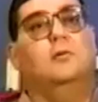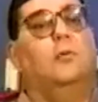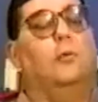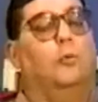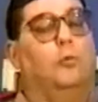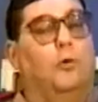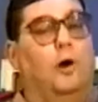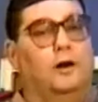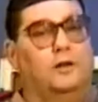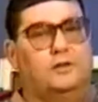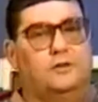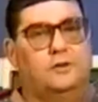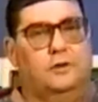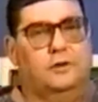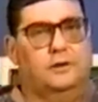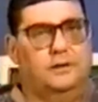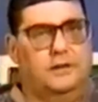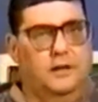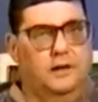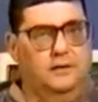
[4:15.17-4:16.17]
or watched
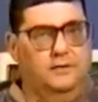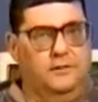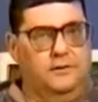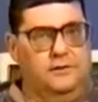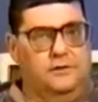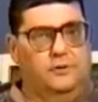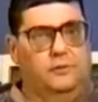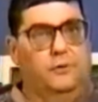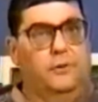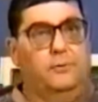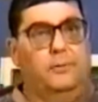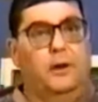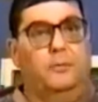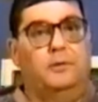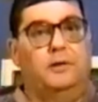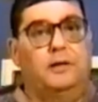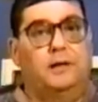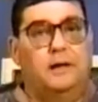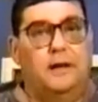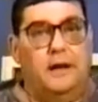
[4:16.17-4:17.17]
on television the
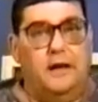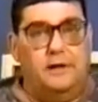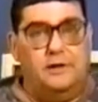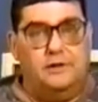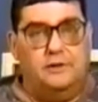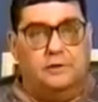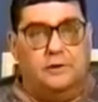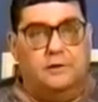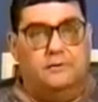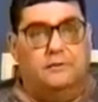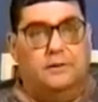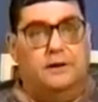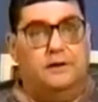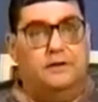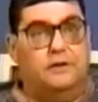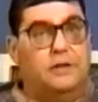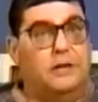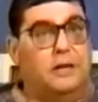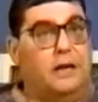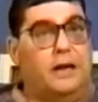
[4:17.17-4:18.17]
Republican National
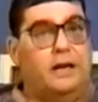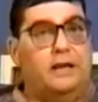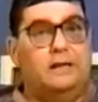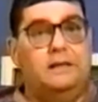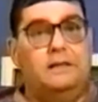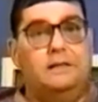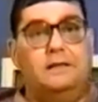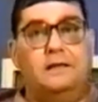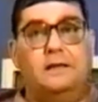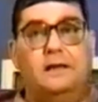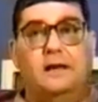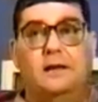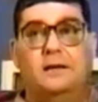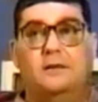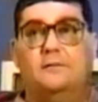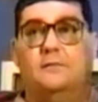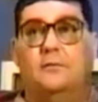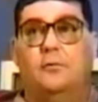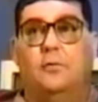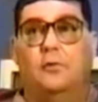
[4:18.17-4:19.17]
Convention
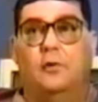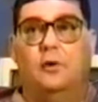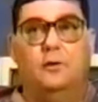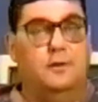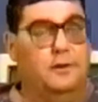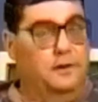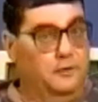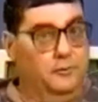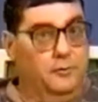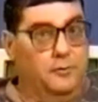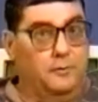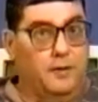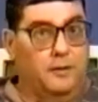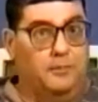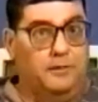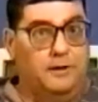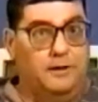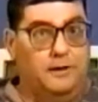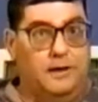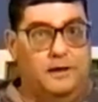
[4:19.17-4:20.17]
1984 and then the
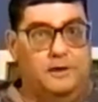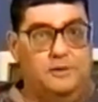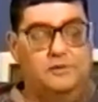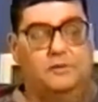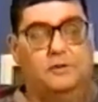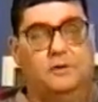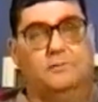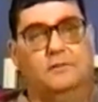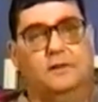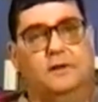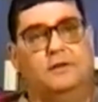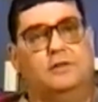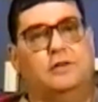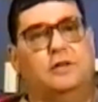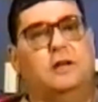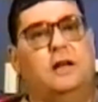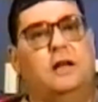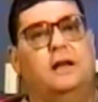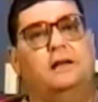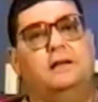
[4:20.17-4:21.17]
Republican National
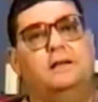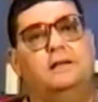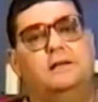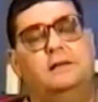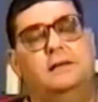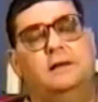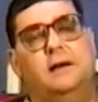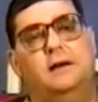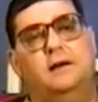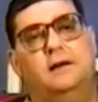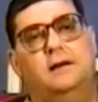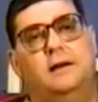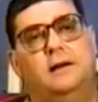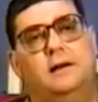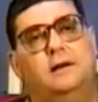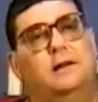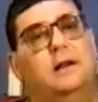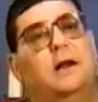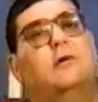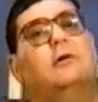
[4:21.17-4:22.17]
Convention
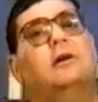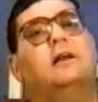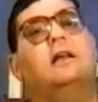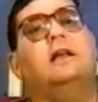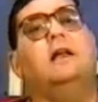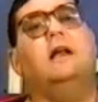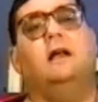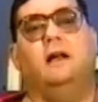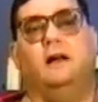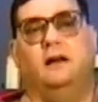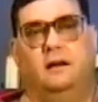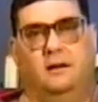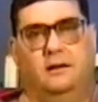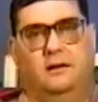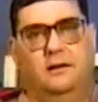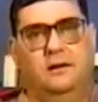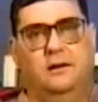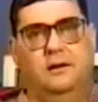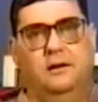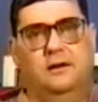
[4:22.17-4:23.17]
1988, Larry King
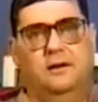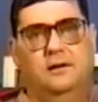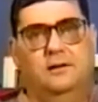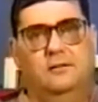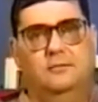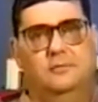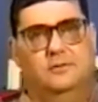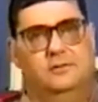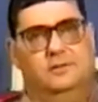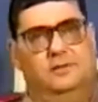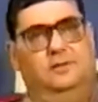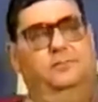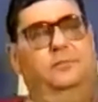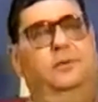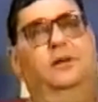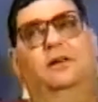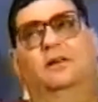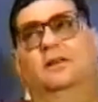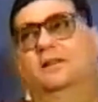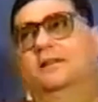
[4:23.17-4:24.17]
was the
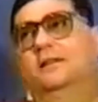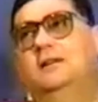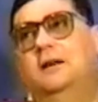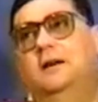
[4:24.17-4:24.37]
big